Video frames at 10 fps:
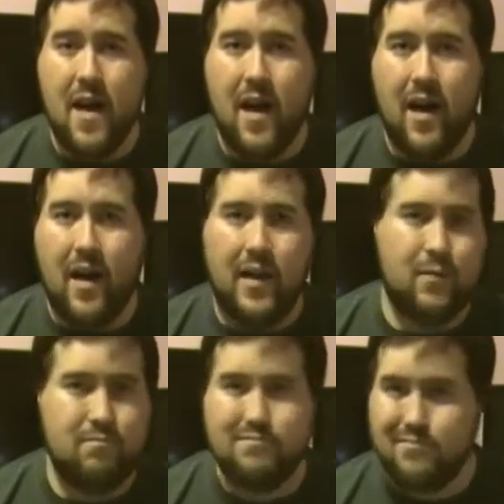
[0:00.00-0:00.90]

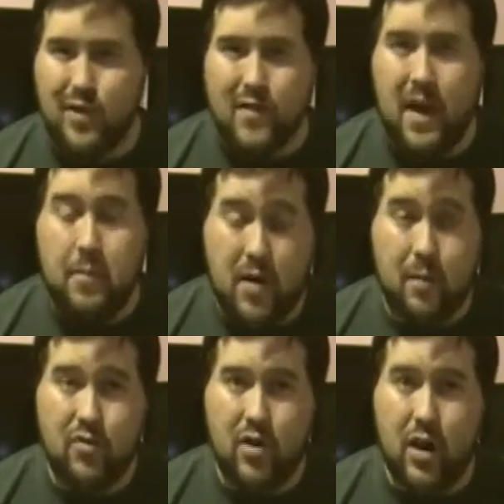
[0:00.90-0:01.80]
And we even had
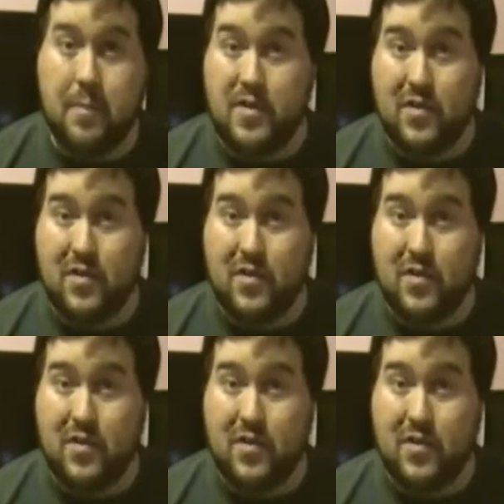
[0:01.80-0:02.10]
problems starting up.